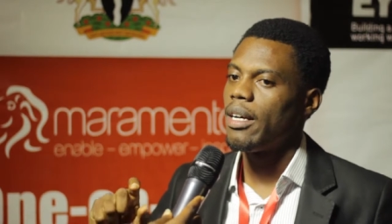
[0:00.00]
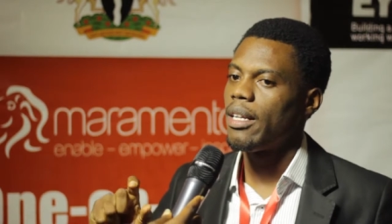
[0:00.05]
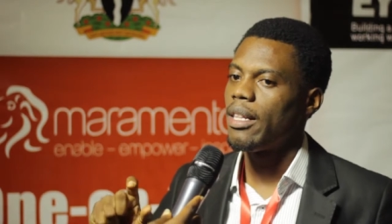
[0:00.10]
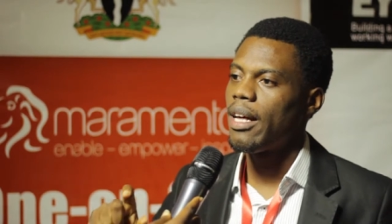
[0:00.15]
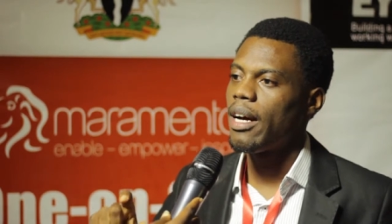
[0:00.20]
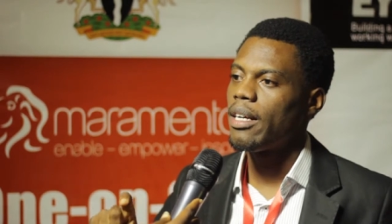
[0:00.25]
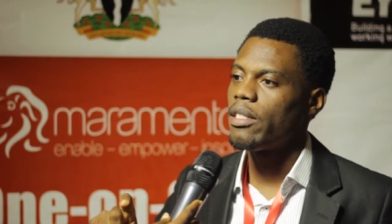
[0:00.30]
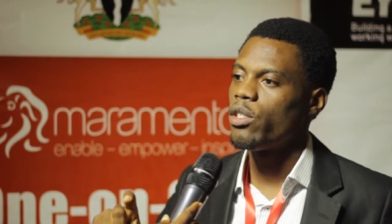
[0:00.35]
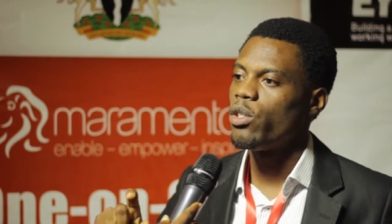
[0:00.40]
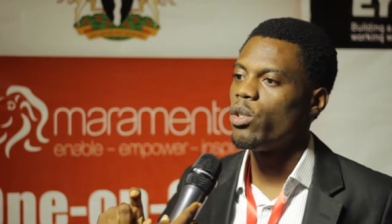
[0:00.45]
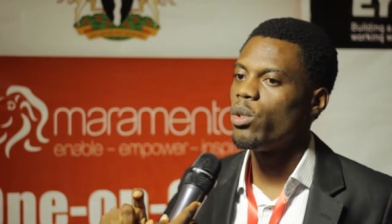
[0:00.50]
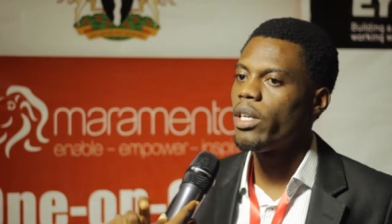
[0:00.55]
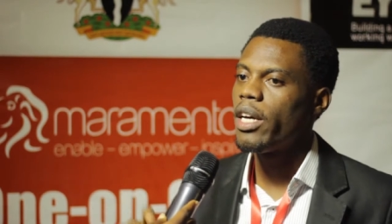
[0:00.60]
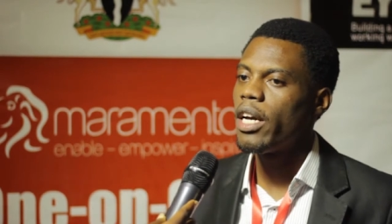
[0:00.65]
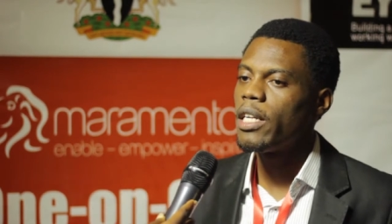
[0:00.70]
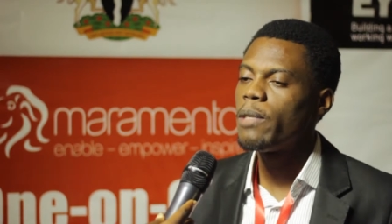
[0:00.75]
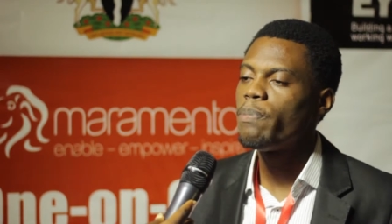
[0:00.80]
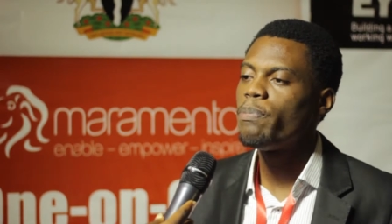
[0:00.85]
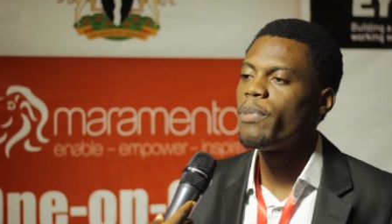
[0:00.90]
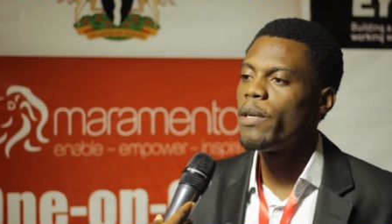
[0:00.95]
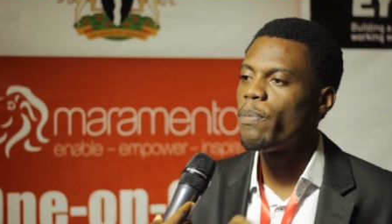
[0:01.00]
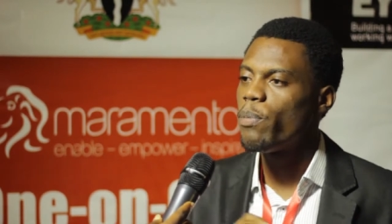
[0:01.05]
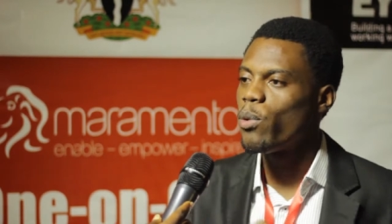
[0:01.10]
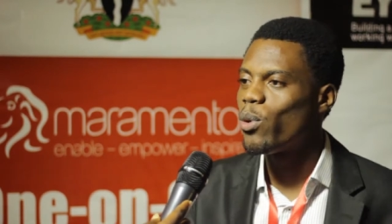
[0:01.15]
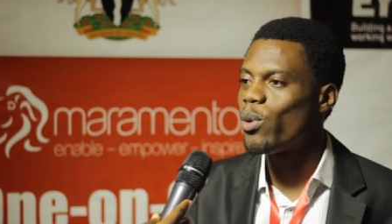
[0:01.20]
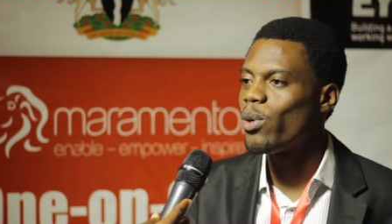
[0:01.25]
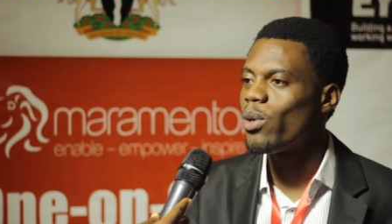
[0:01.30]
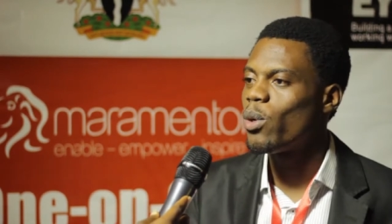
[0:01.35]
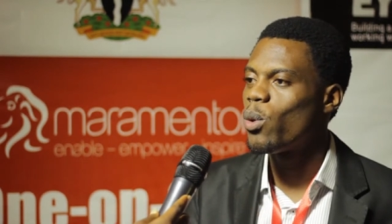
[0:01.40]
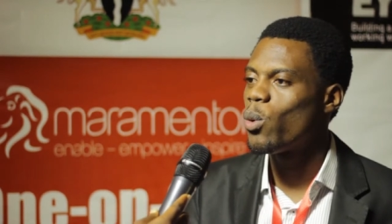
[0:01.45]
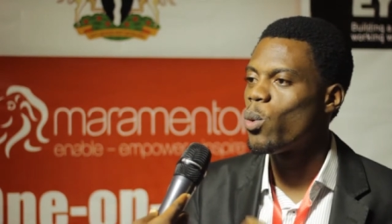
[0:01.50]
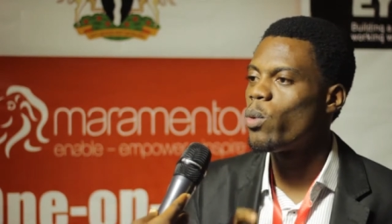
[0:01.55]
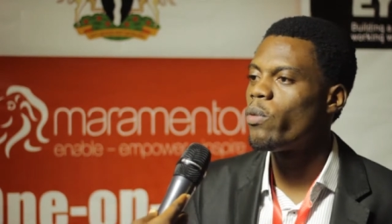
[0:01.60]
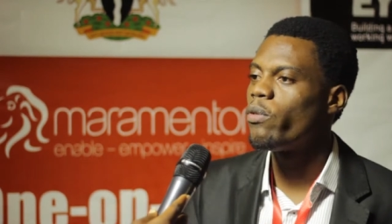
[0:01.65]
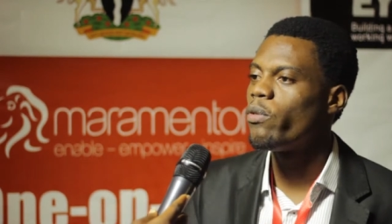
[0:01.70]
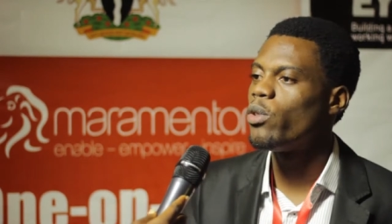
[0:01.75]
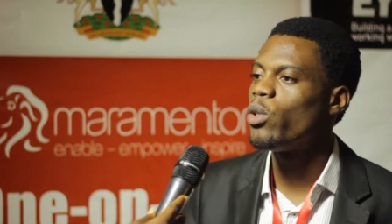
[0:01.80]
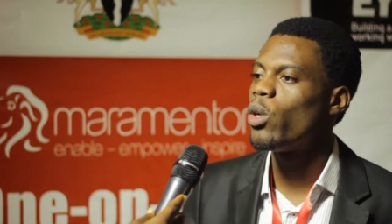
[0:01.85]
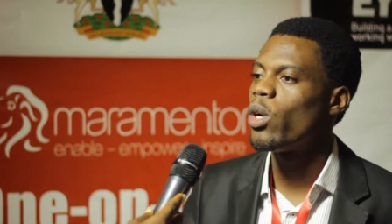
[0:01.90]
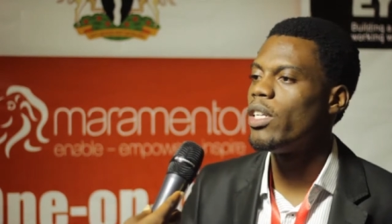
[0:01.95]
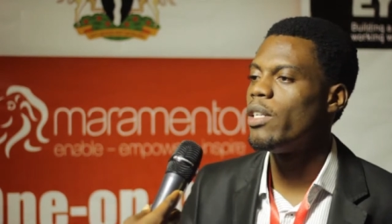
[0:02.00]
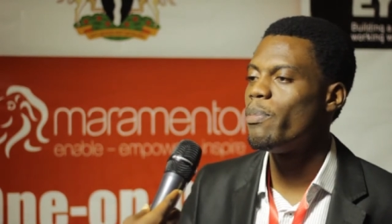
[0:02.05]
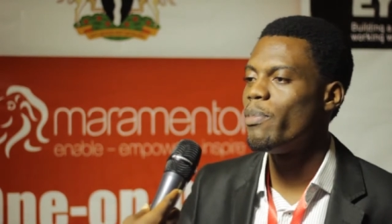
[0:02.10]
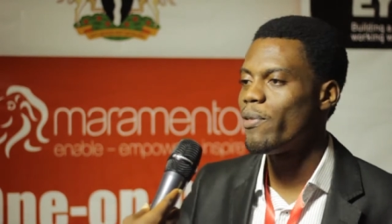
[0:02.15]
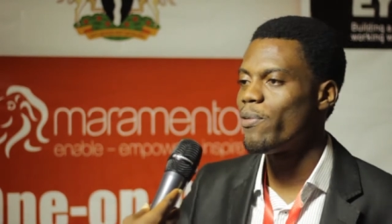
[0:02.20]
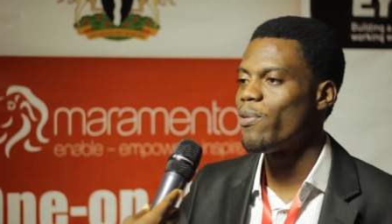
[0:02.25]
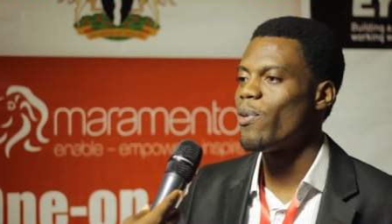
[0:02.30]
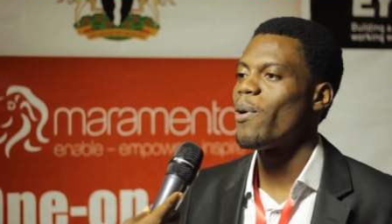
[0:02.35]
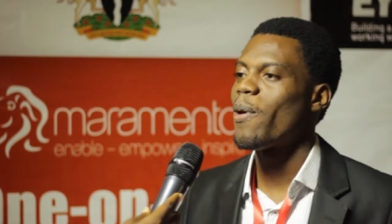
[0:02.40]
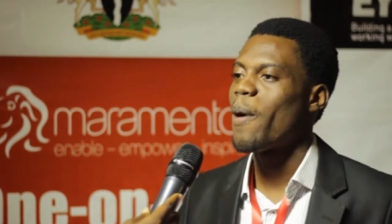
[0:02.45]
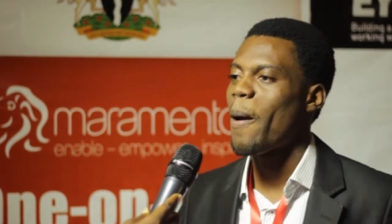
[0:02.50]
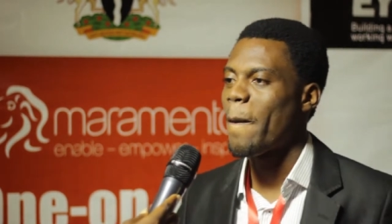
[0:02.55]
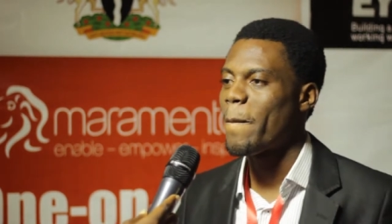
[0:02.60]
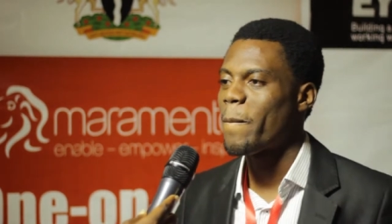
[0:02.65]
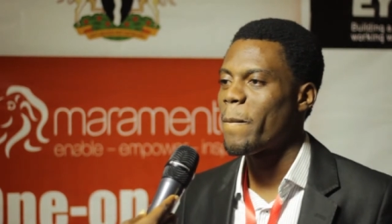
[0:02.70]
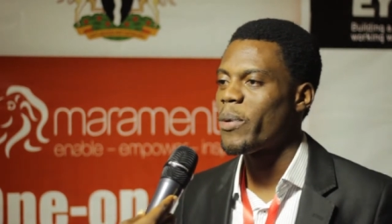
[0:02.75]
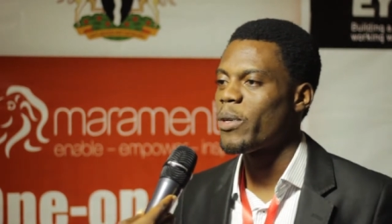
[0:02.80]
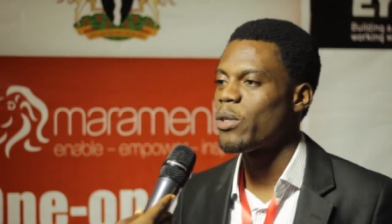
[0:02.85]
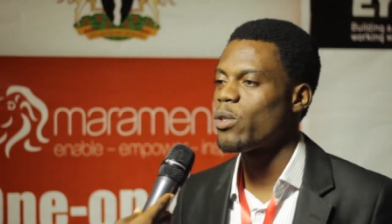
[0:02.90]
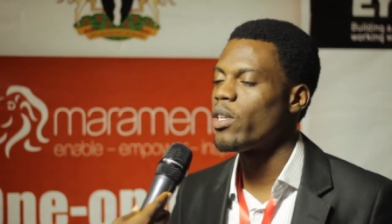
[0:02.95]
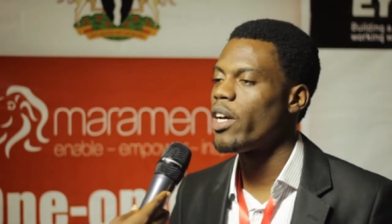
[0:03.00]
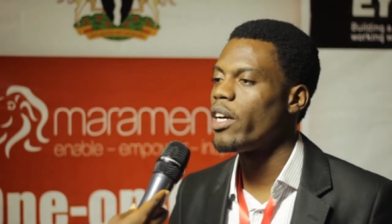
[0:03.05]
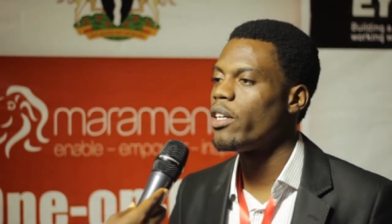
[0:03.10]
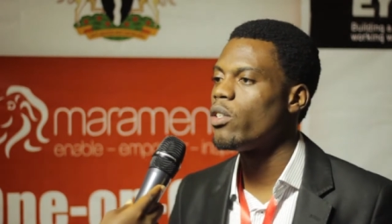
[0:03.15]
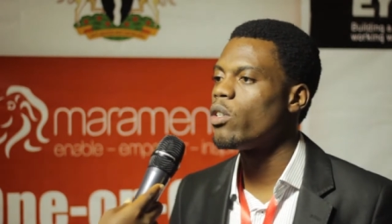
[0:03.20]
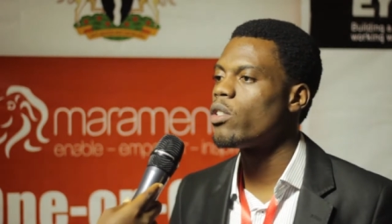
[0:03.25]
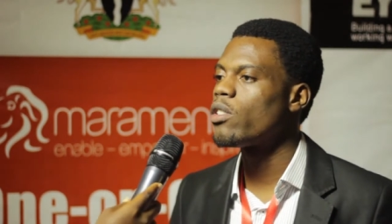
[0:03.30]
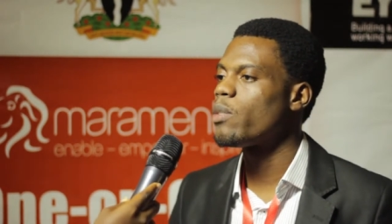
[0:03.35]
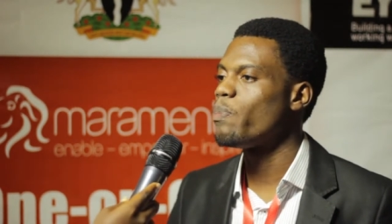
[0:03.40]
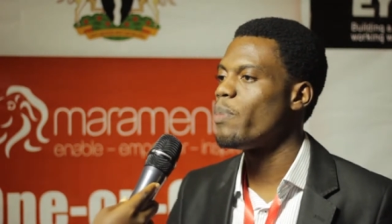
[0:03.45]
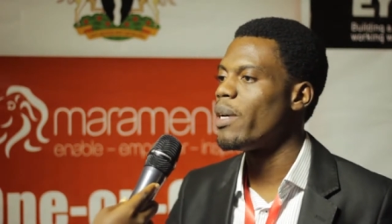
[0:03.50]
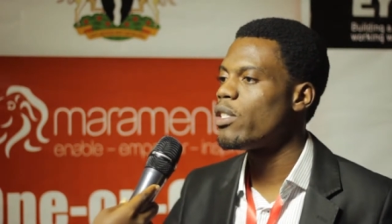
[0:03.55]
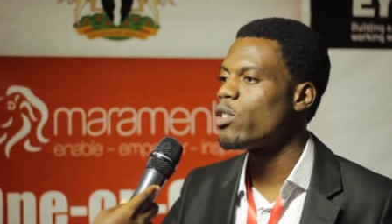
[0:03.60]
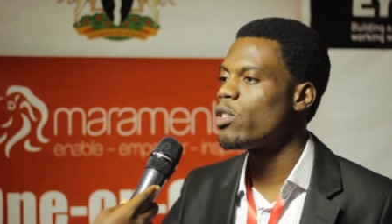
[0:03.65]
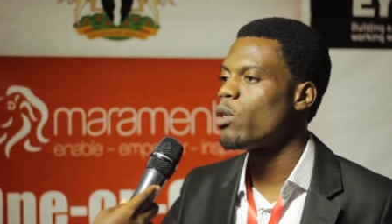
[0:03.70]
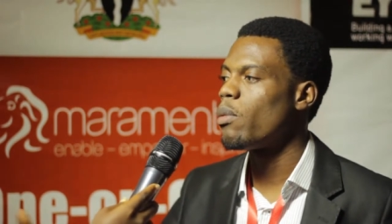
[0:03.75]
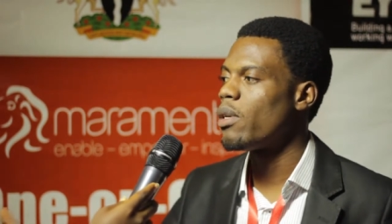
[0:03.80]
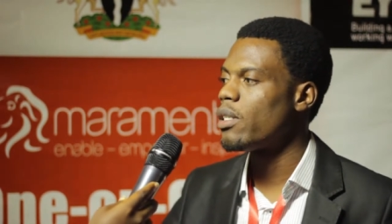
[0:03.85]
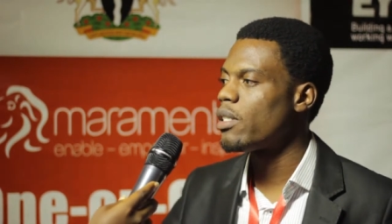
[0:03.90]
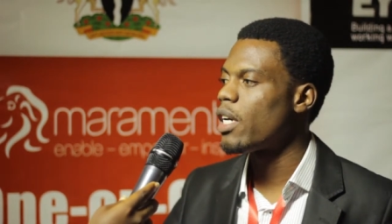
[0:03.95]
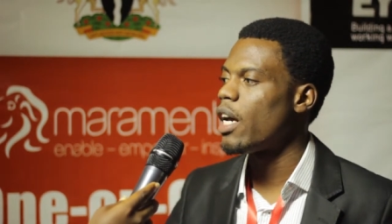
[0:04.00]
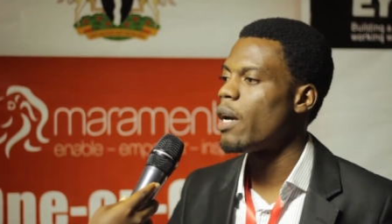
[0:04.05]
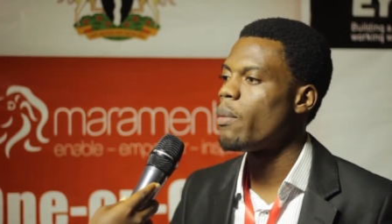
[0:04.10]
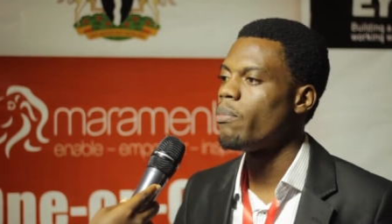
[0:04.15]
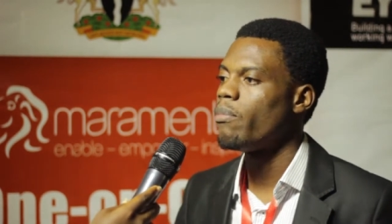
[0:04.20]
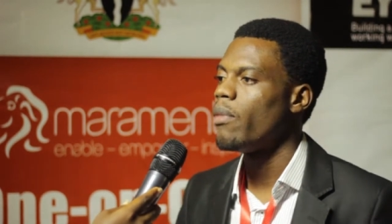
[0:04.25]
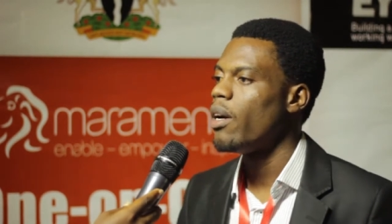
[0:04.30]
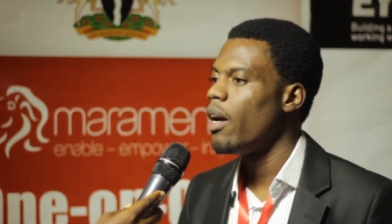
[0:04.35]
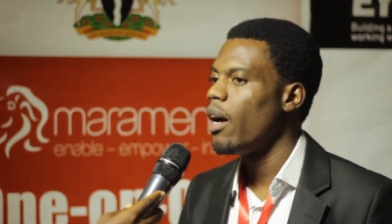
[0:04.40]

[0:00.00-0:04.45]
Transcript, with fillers: that you get people who've done it before so that you don't spend so much time